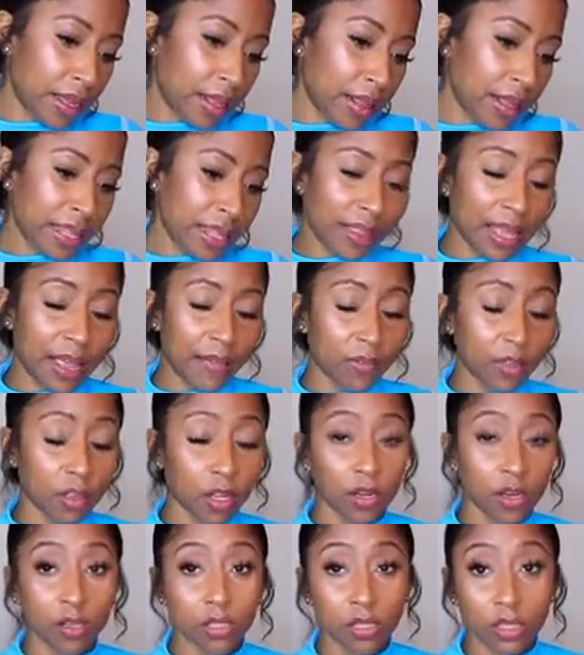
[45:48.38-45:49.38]
like, they've
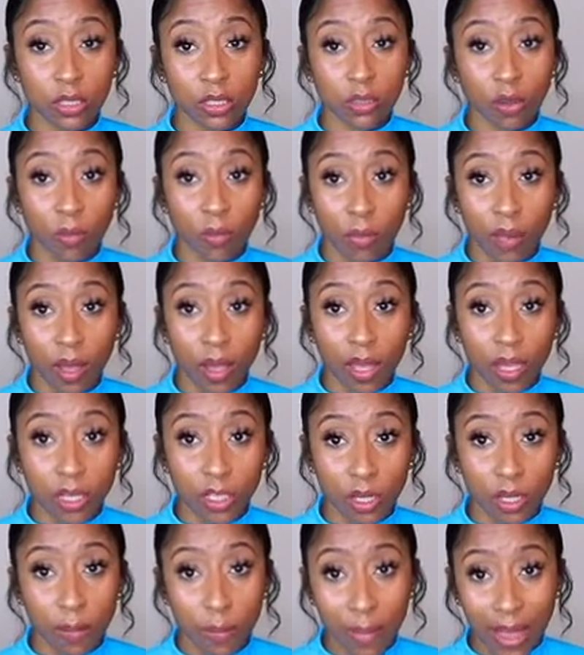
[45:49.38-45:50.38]
learned so
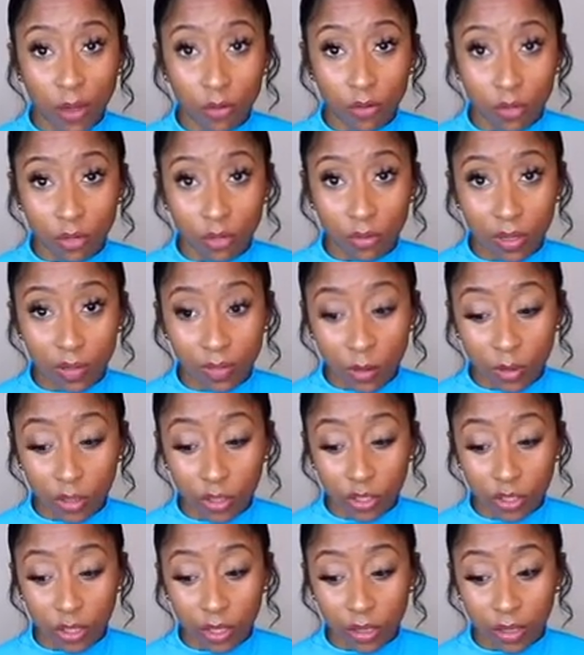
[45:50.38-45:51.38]
much about you
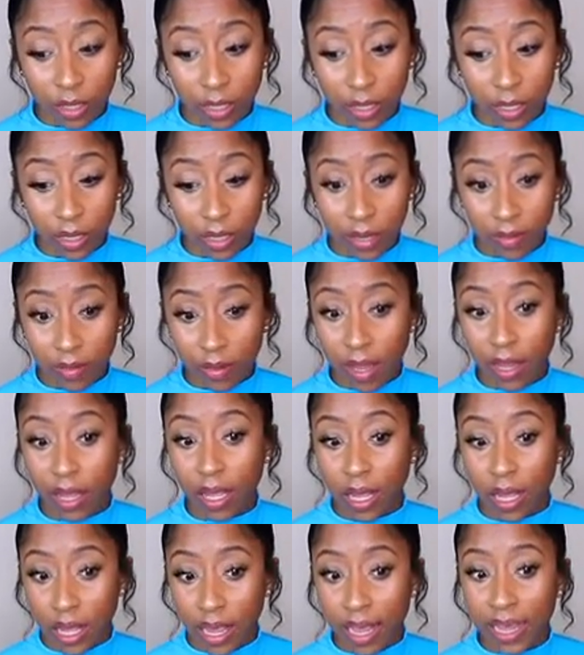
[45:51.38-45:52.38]
emotionally. They're like,
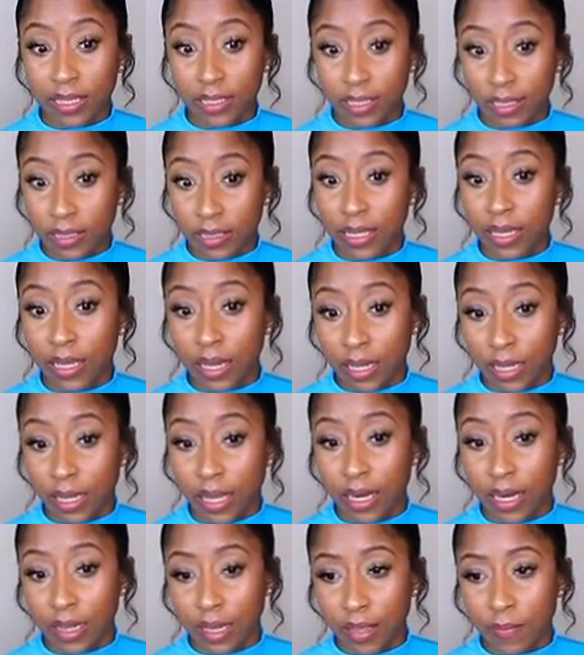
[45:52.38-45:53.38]
I see, I
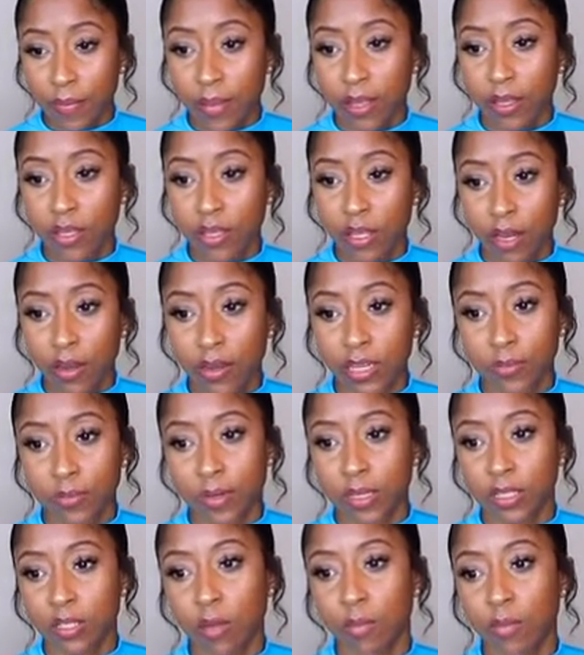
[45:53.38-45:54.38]
get it. They've been curious, but
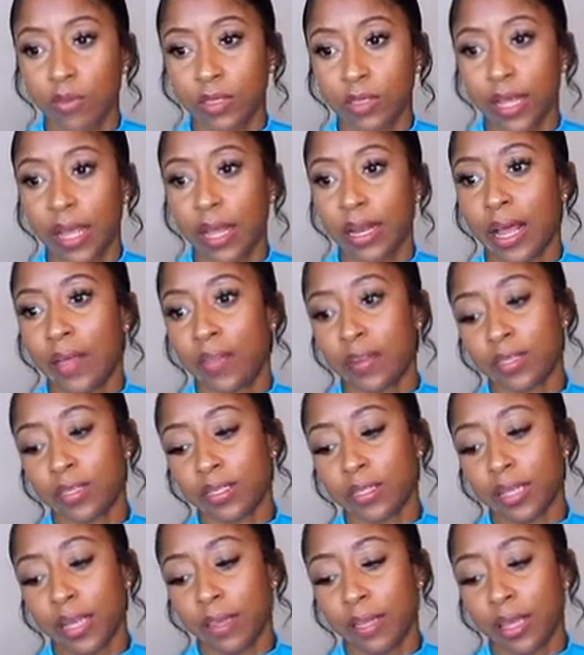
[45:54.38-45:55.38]
it's almost like now they're
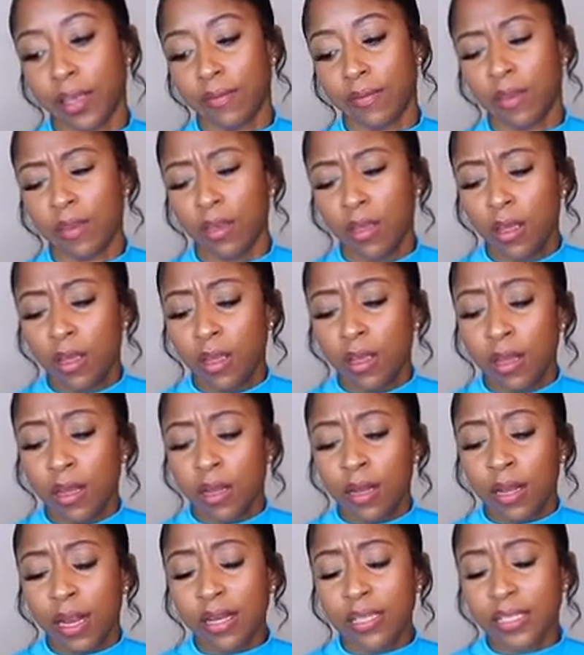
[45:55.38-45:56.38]
just like, they've,
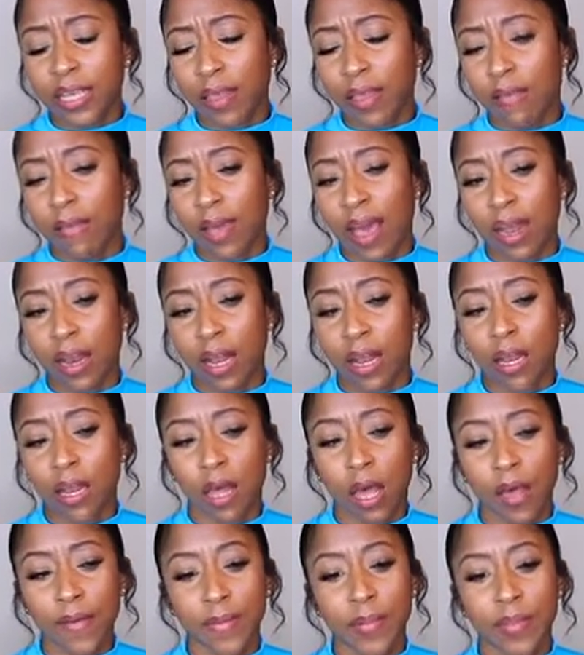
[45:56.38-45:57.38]
not to say they've had
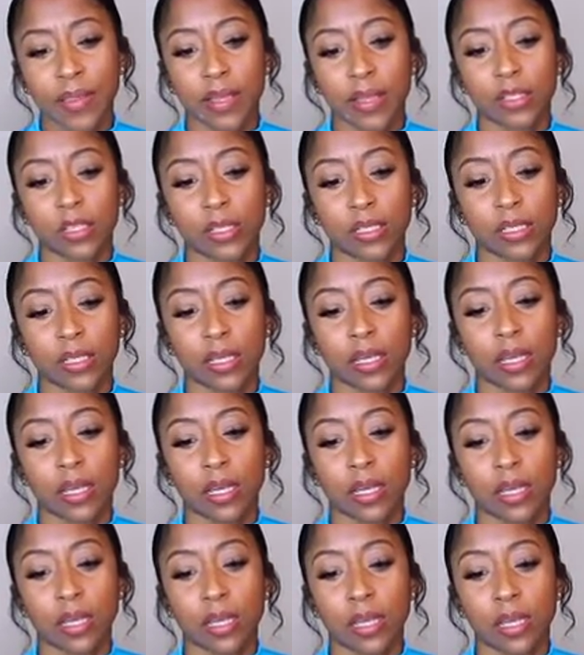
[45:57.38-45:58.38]
enough, but they just,
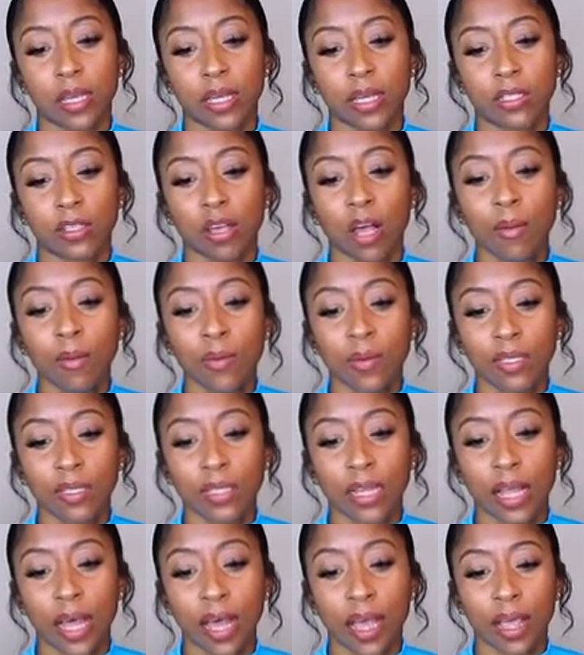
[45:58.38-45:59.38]
it's almost
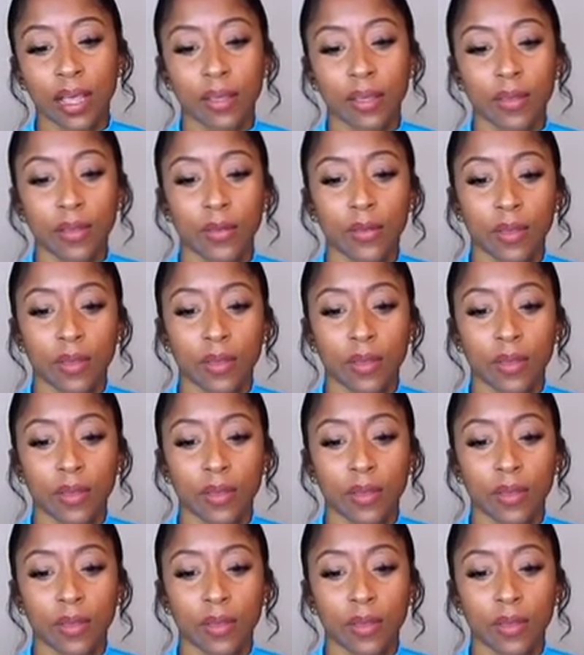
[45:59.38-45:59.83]
like,